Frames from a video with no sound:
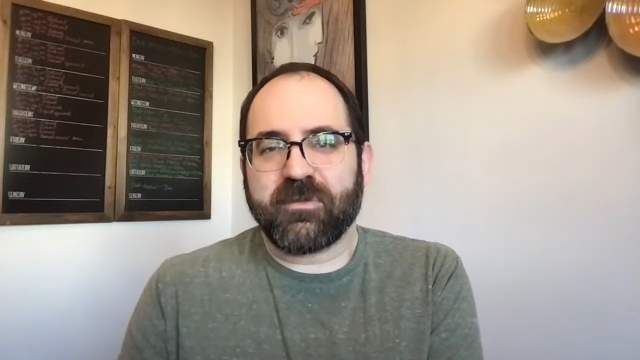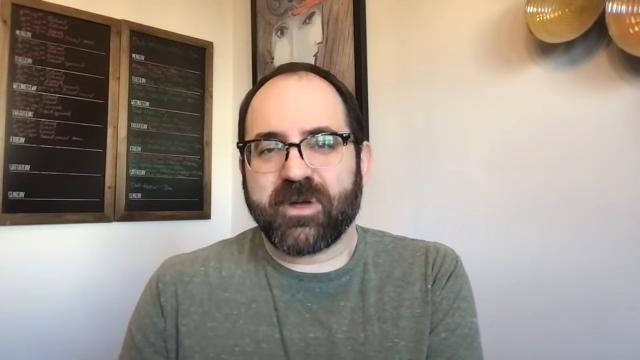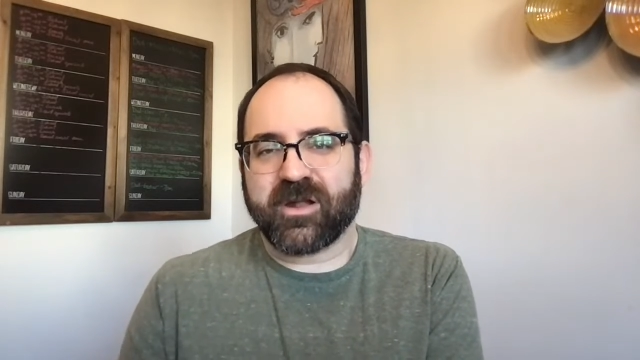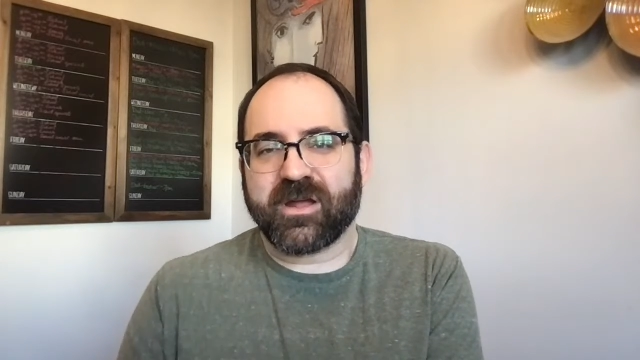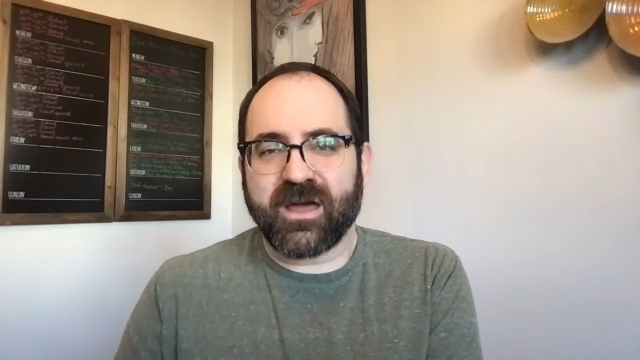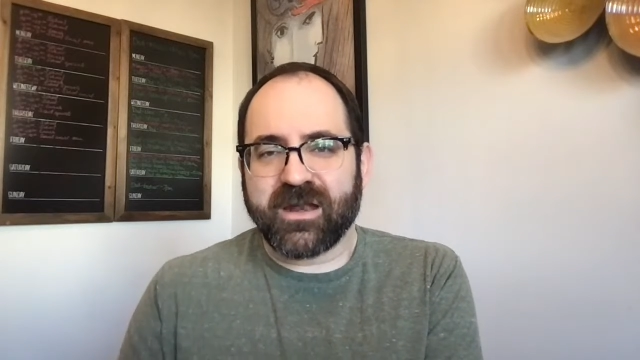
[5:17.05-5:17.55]

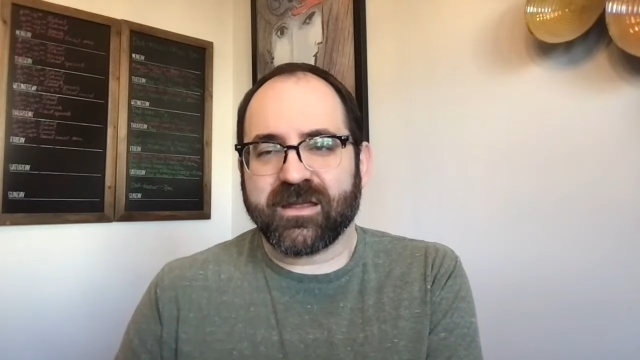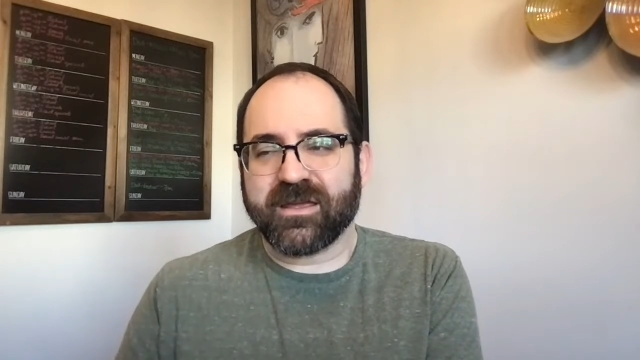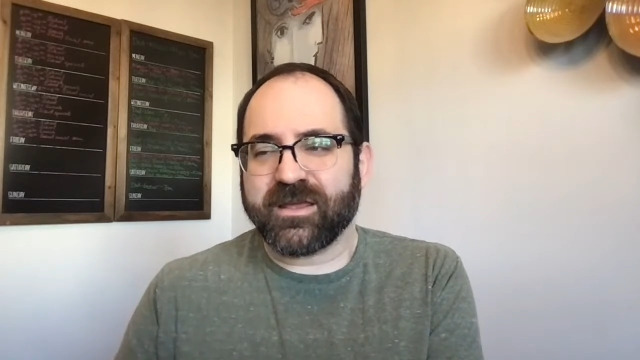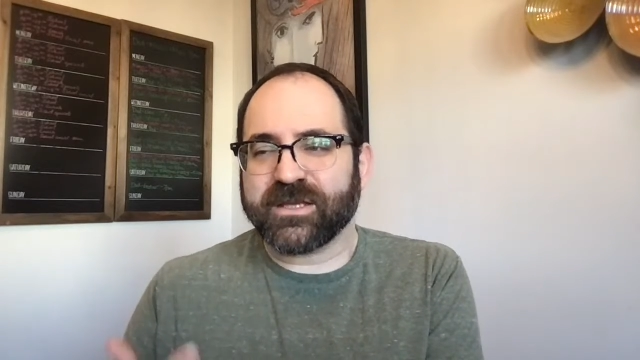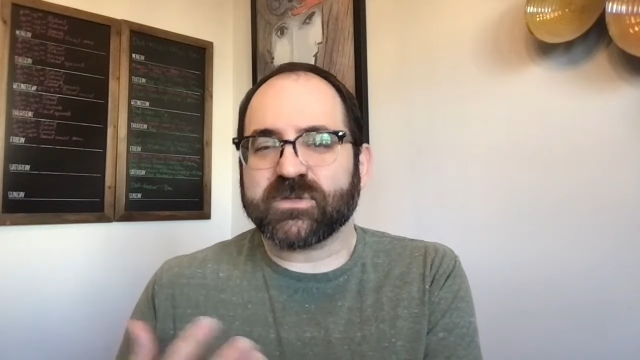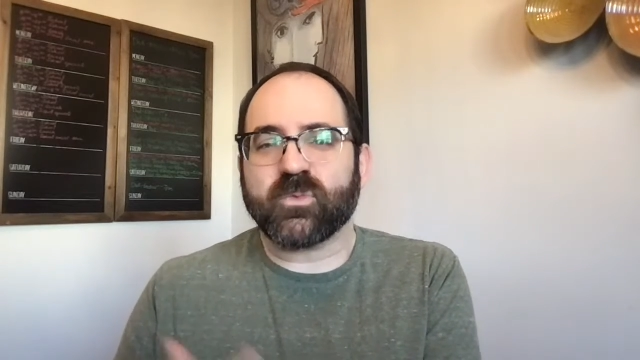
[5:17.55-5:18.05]
about Hanukkah
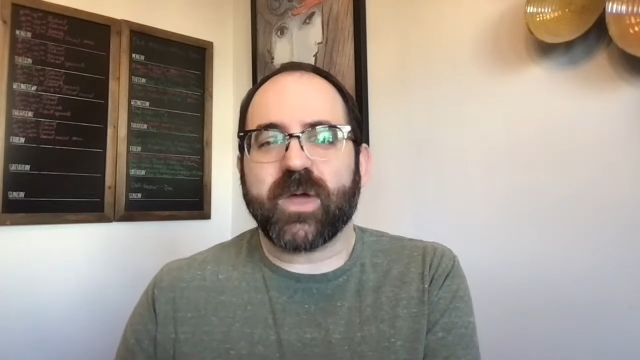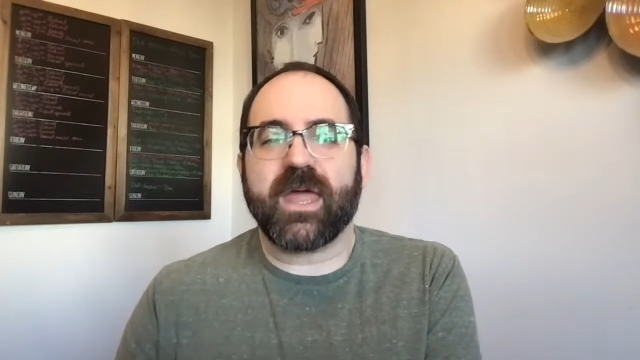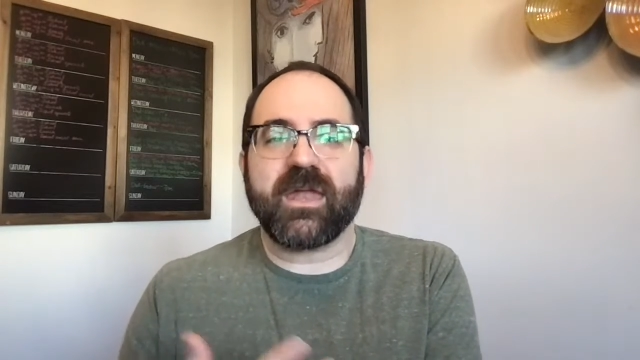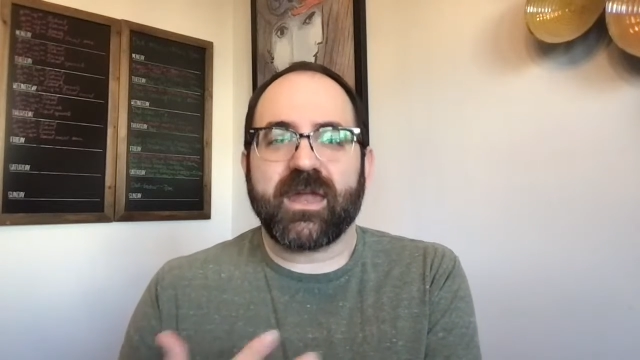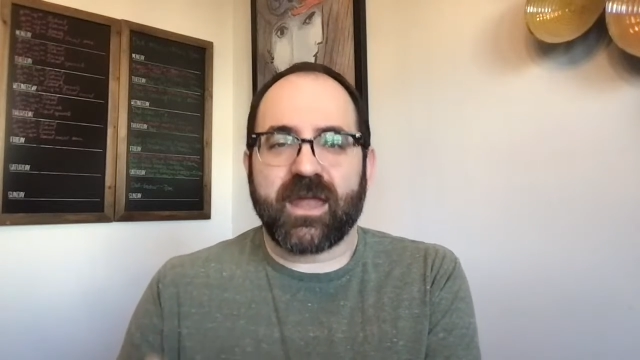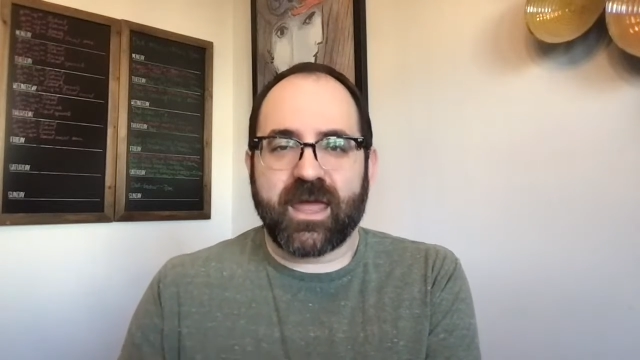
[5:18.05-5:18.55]
is
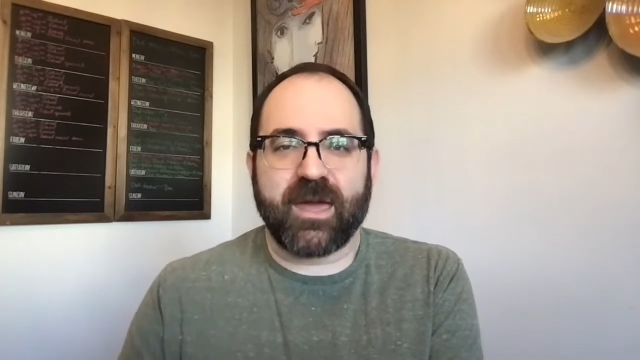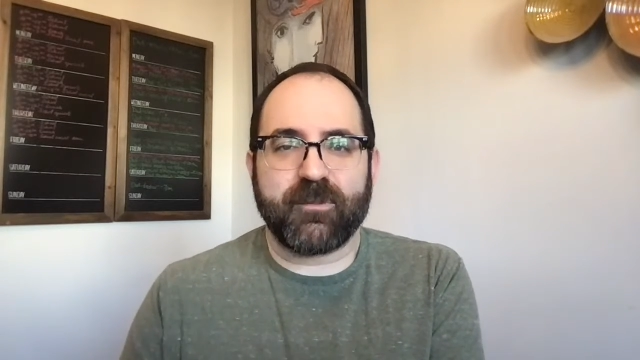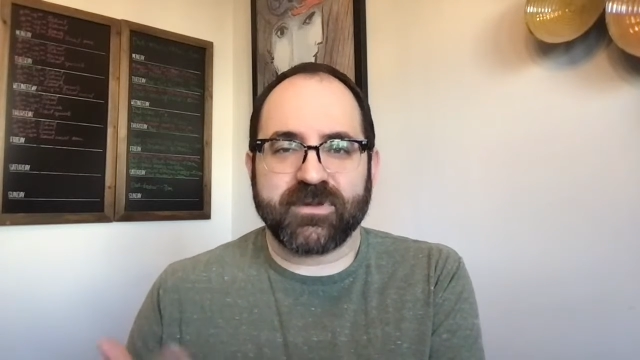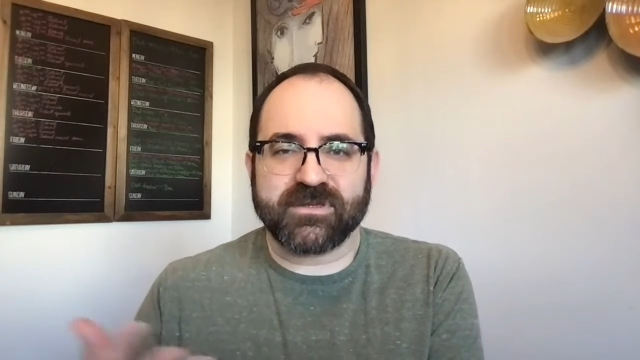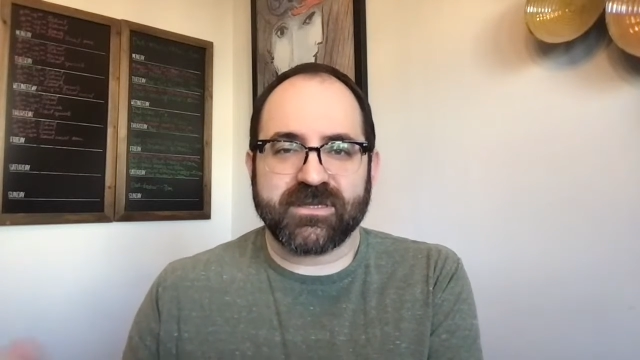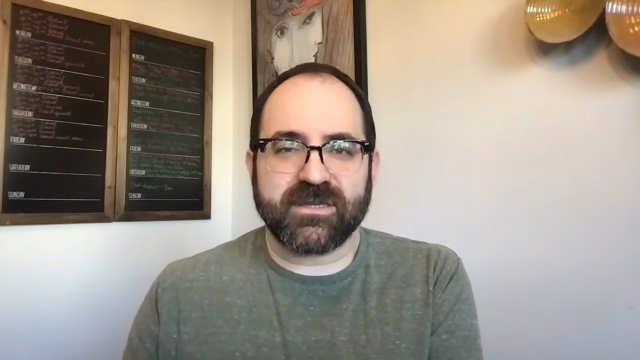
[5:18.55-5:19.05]
when it
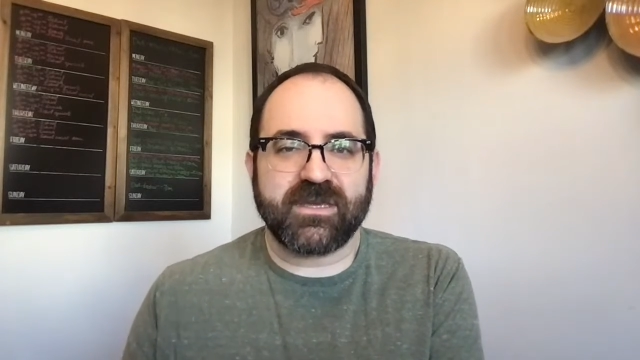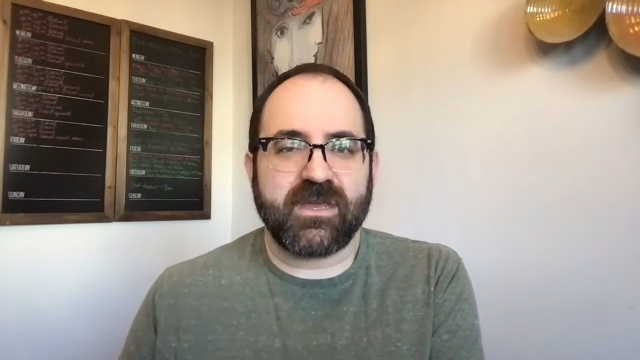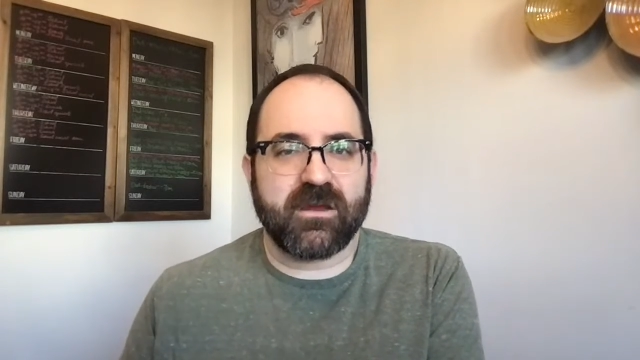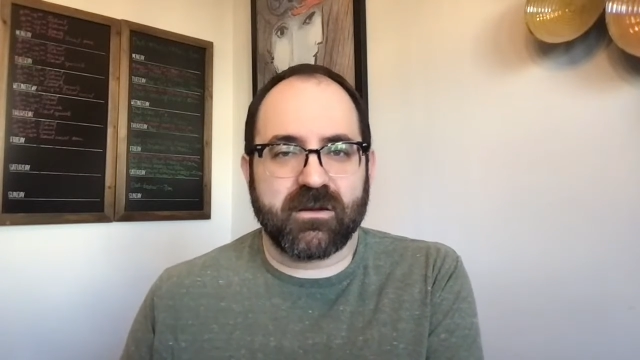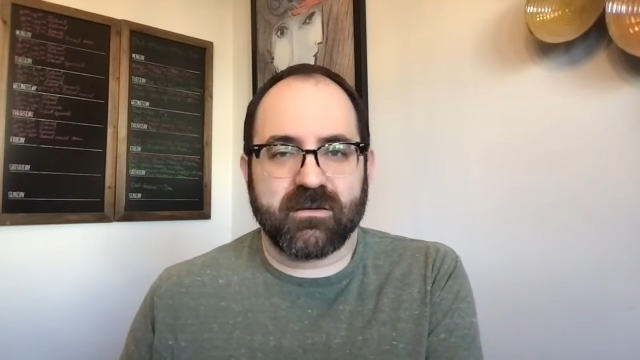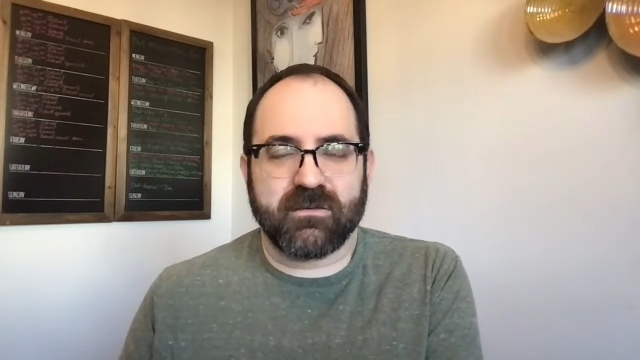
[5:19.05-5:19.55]
happens in the
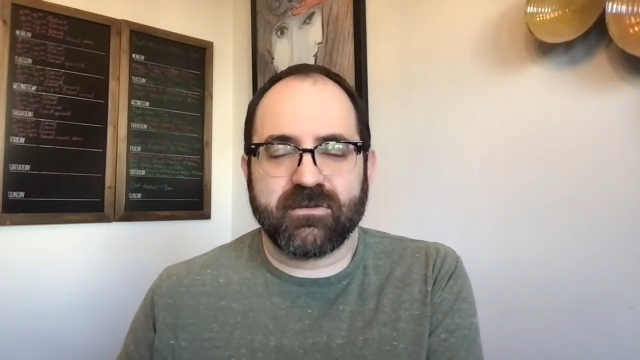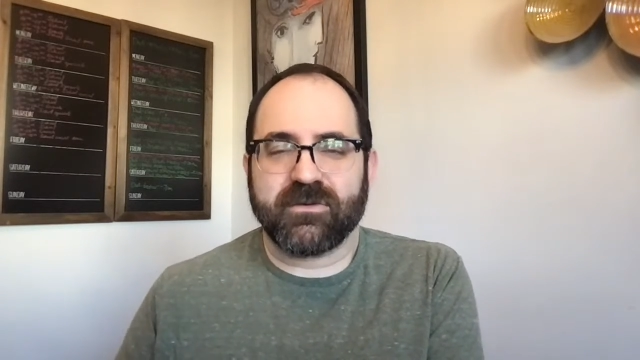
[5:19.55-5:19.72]
year.